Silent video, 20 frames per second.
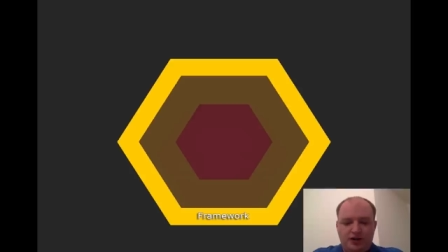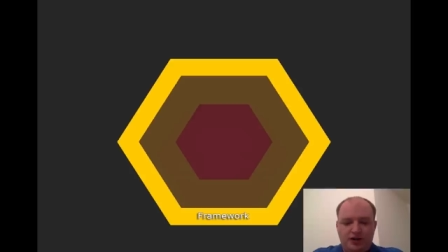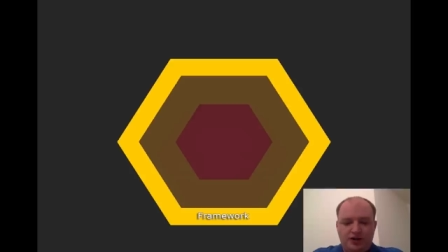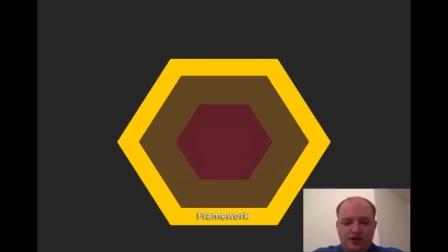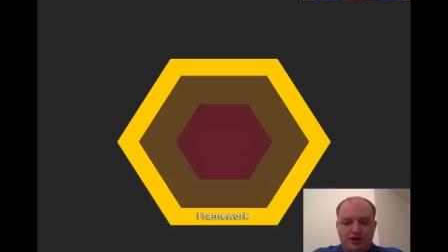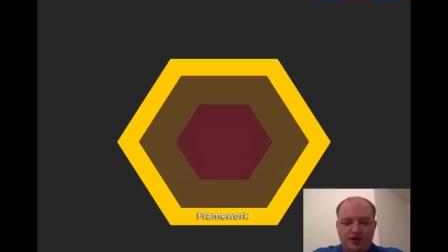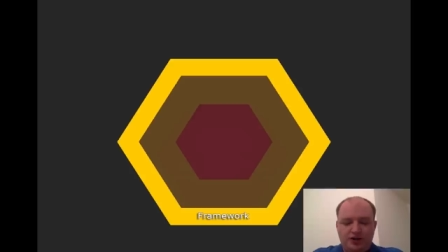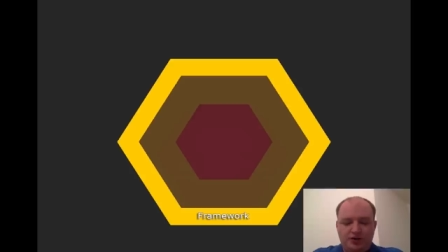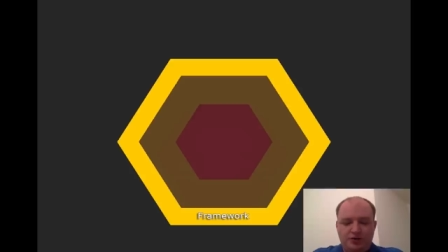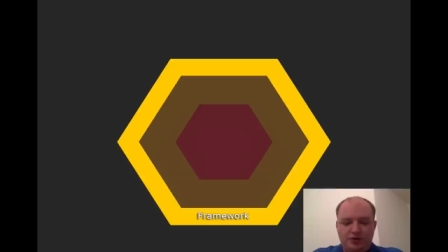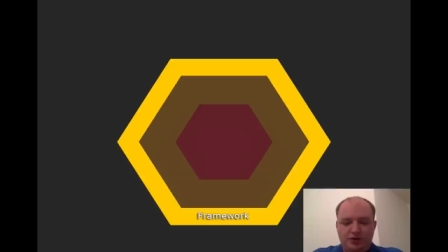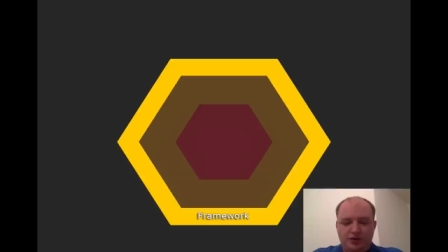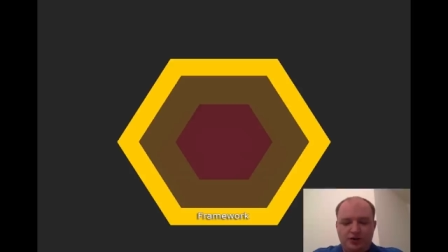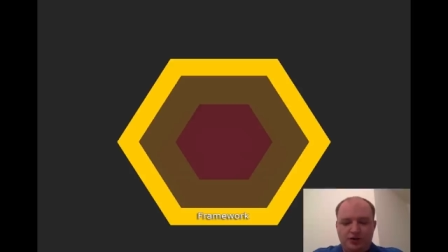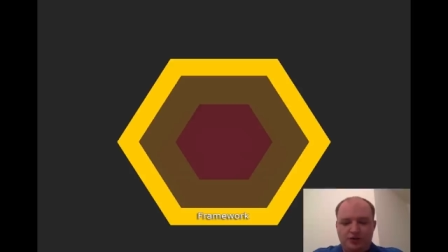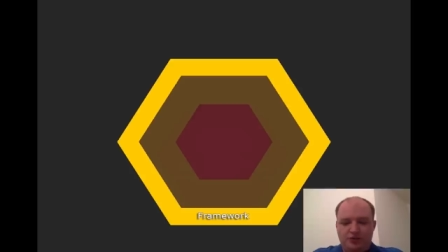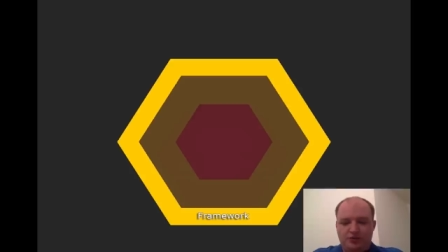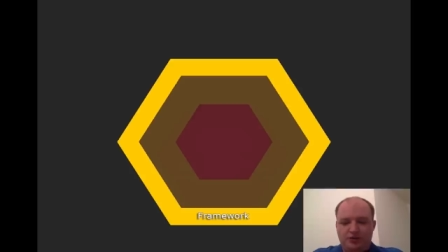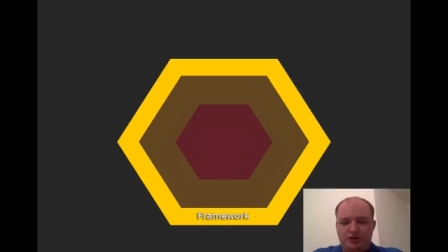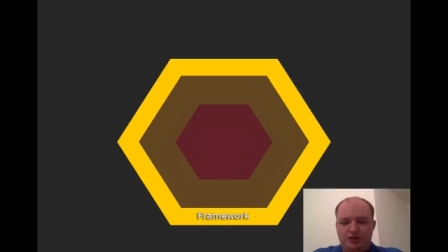HTTP
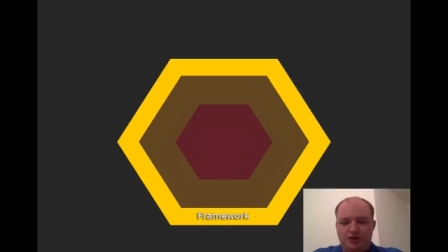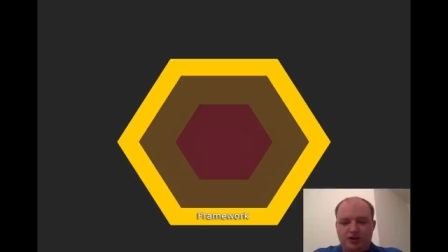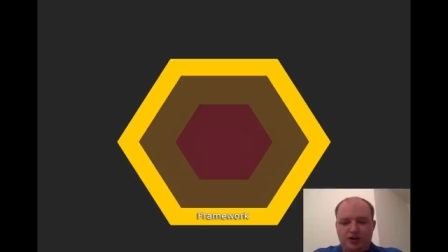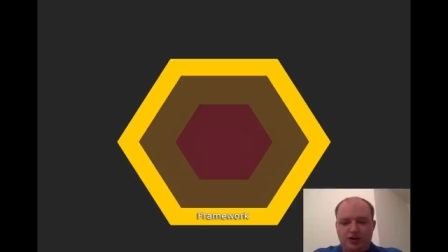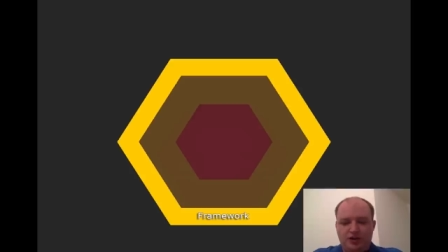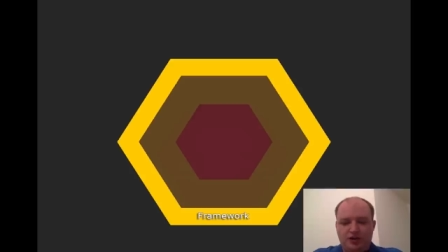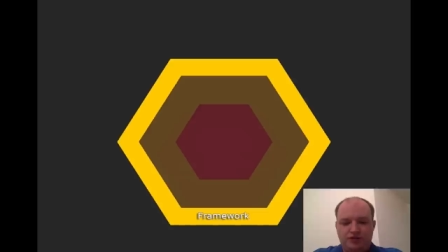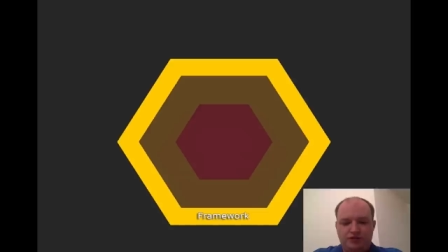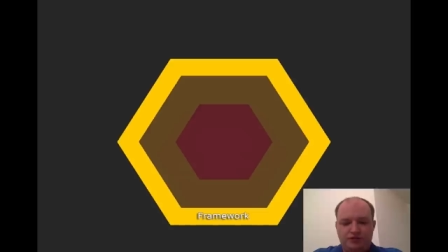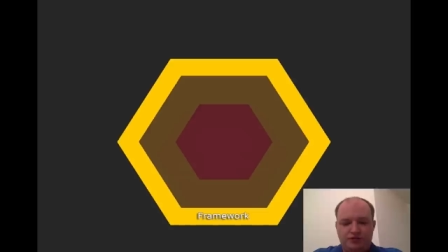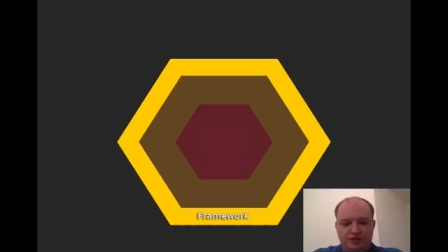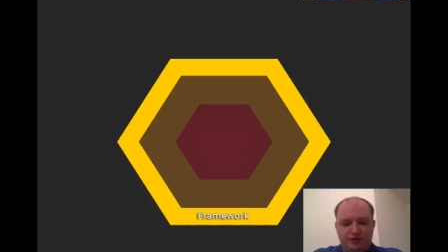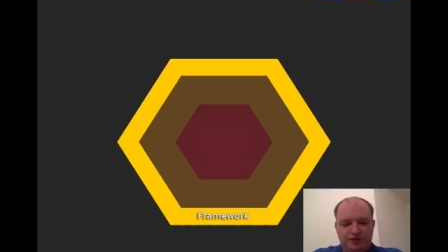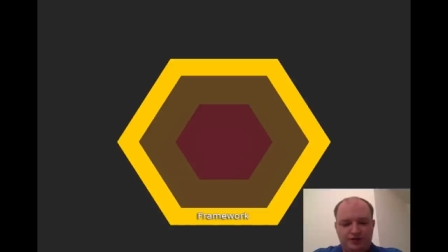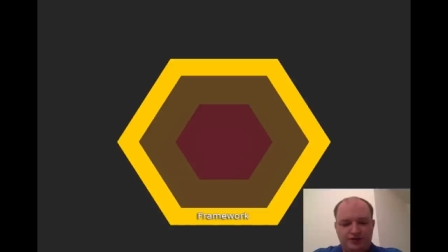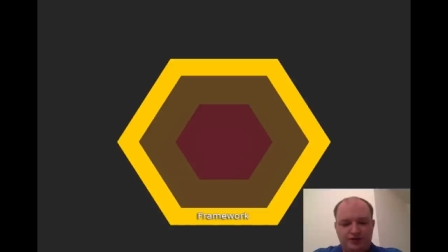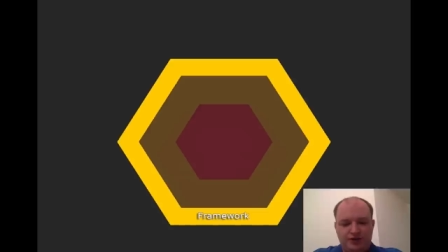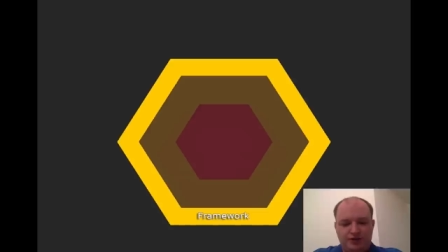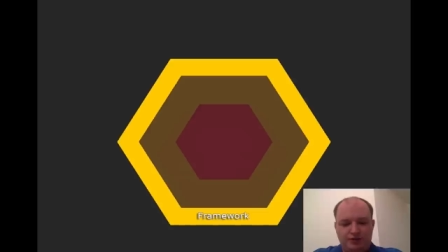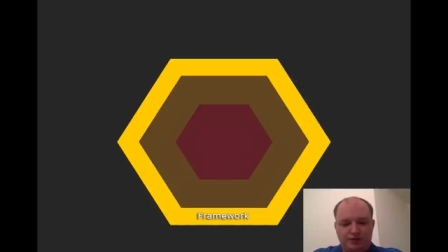communication, for
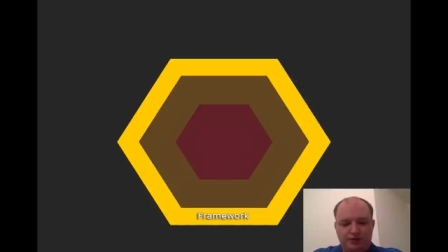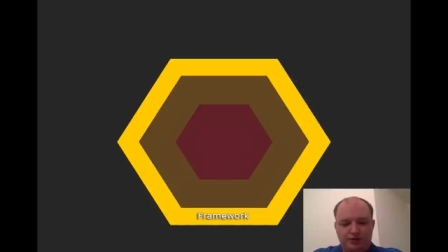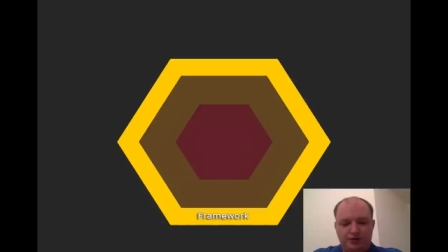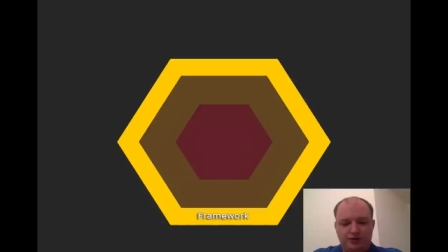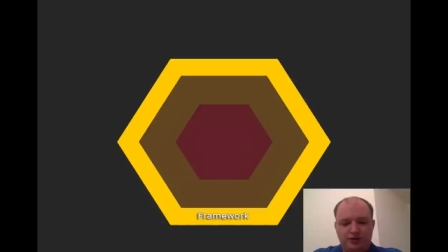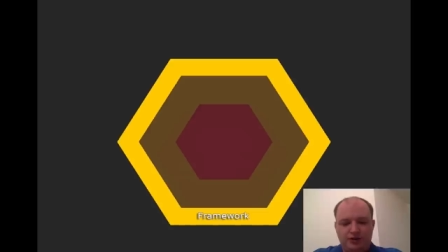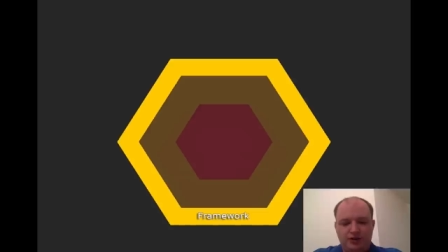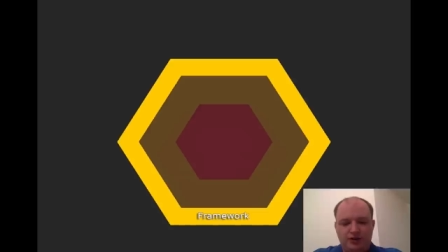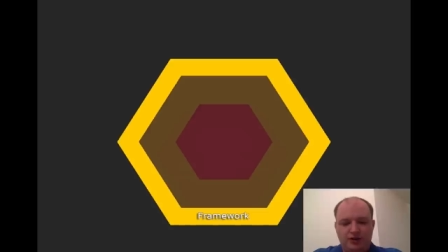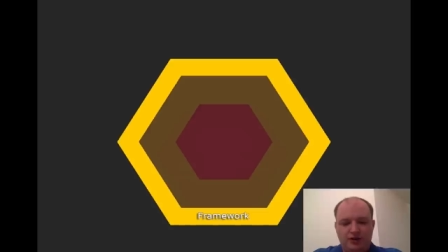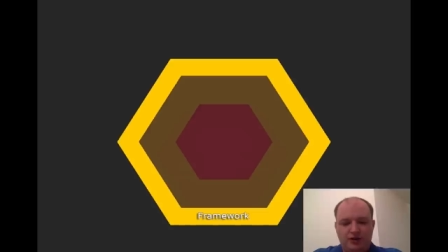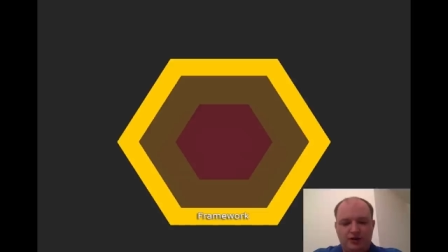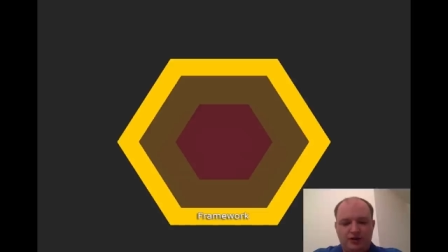example,